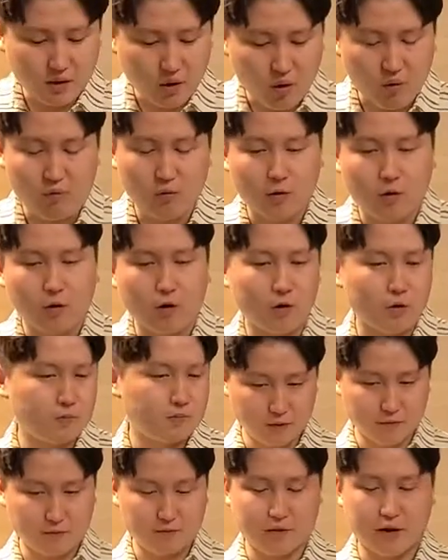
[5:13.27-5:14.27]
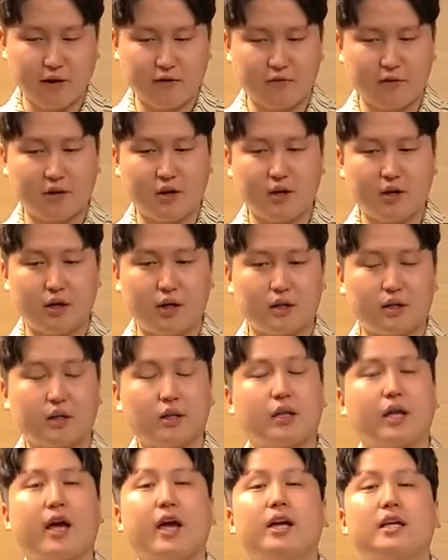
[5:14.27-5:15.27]
overall flavor and
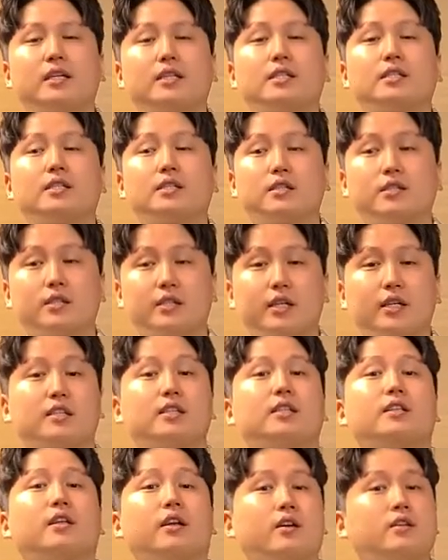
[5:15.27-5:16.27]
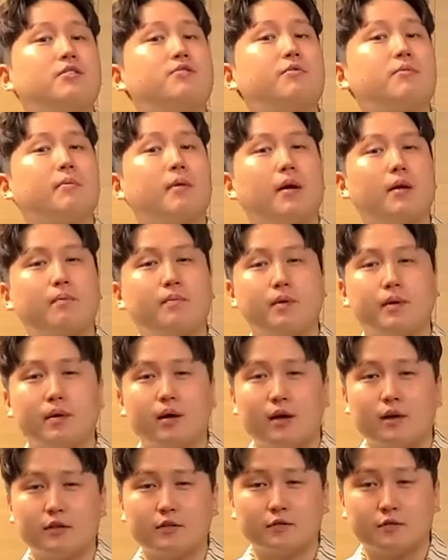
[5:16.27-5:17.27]
taste, yes, it does remind me
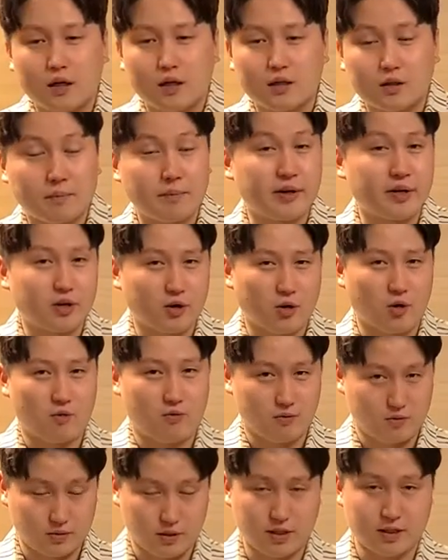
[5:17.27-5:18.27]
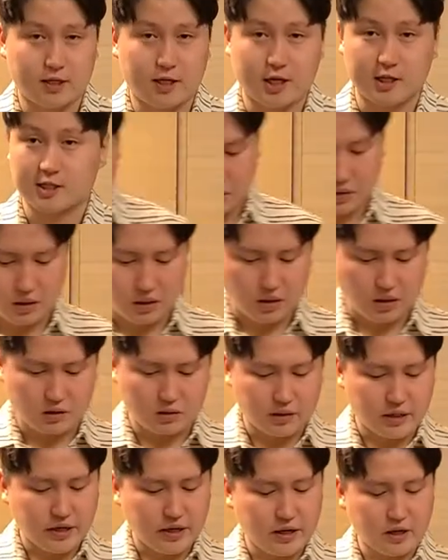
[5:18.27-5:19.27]
of the beer Corona, yes. Uh,
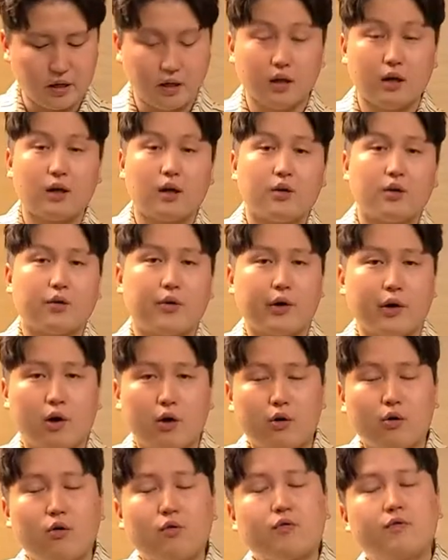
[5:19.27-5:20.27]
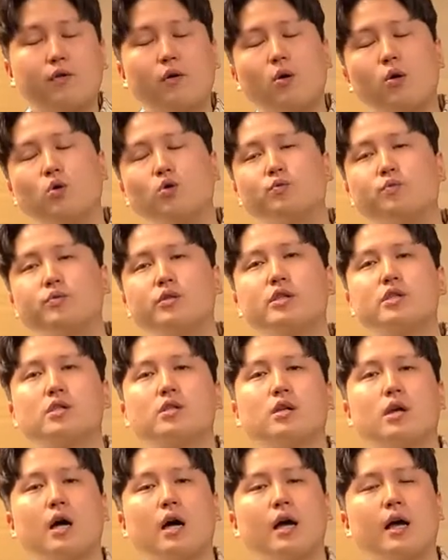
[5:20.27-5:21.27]
there, there are no foams,
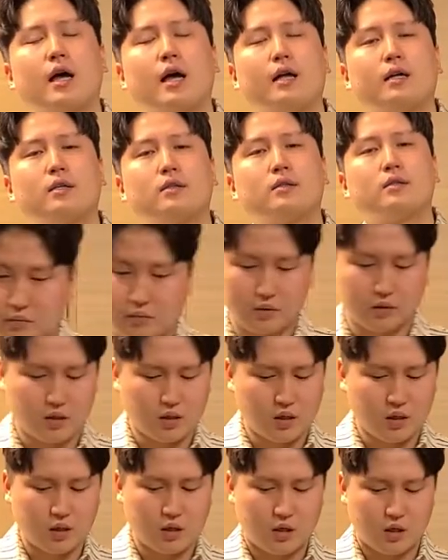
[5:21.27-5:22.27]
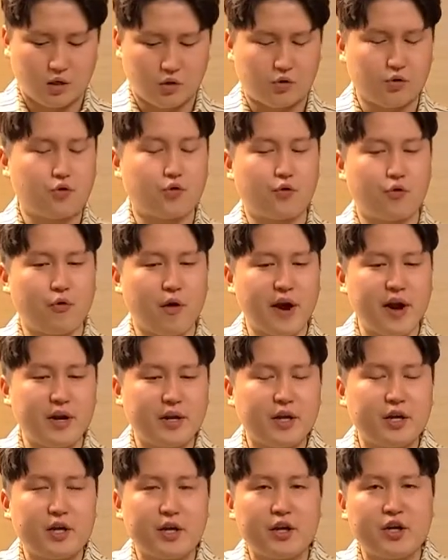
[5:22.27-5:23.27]
and uh,
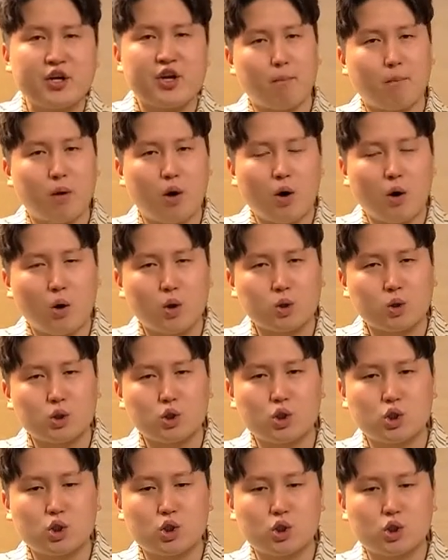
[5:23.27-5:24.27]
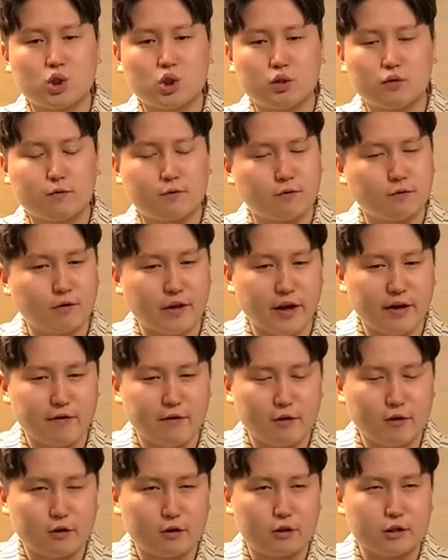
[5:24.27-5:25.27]
grainy malt
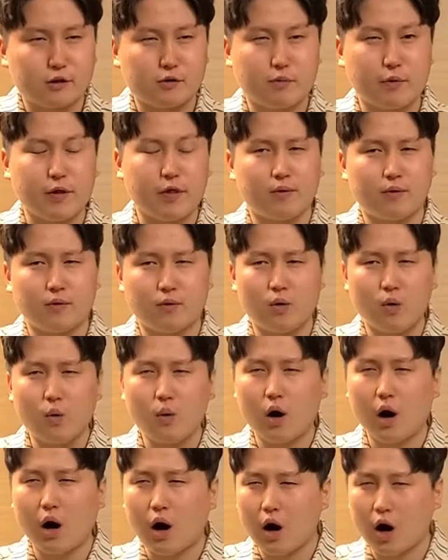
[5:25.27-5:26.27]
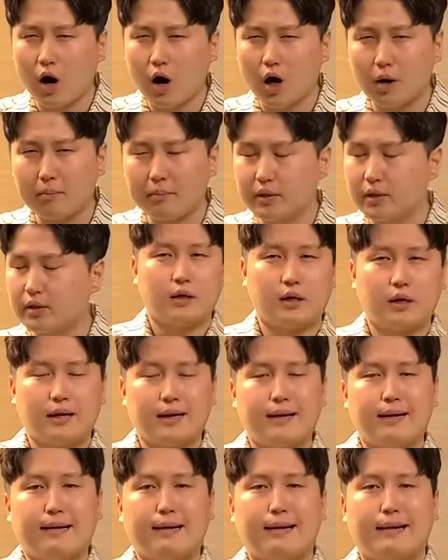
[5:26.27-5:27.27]
flavors with no hop
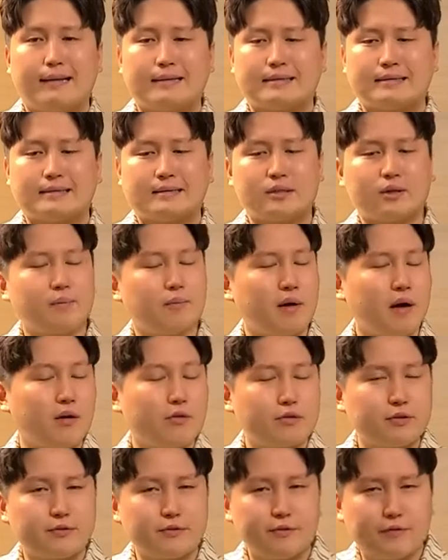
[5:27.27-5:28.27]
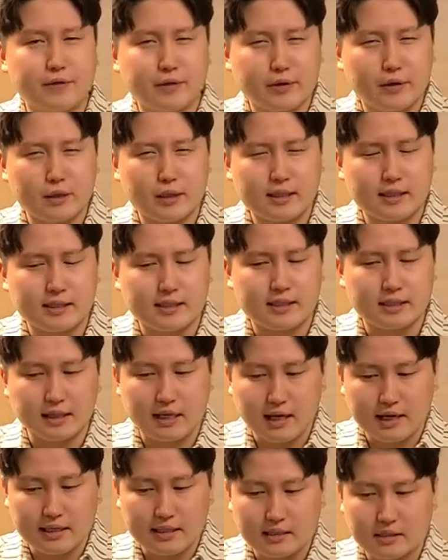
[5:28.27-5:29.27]
and the mouth feel is
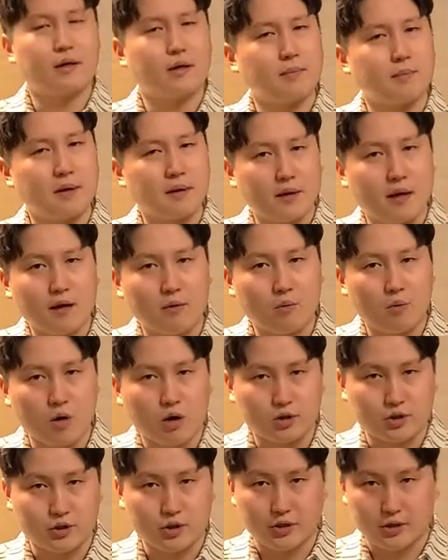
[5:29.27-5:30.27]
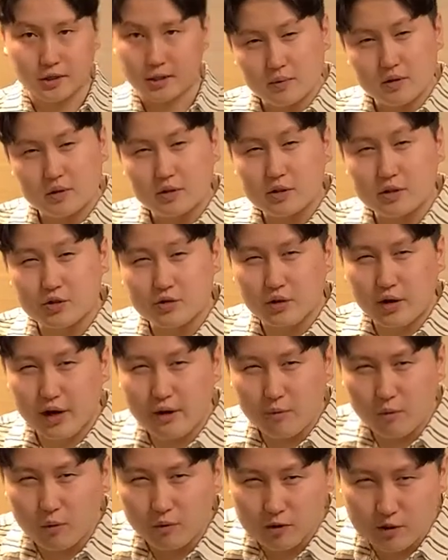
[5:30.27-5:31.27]
light but not watery. Just try
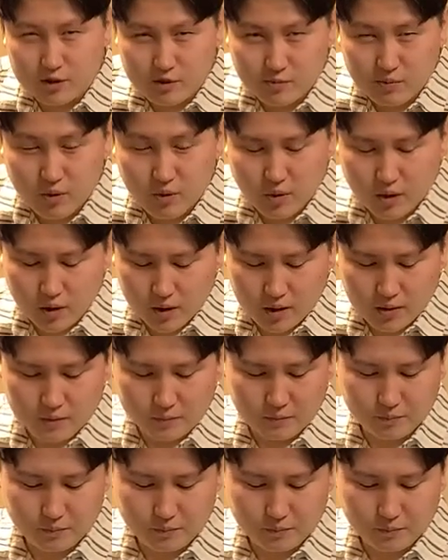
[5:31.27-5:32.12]
it once more.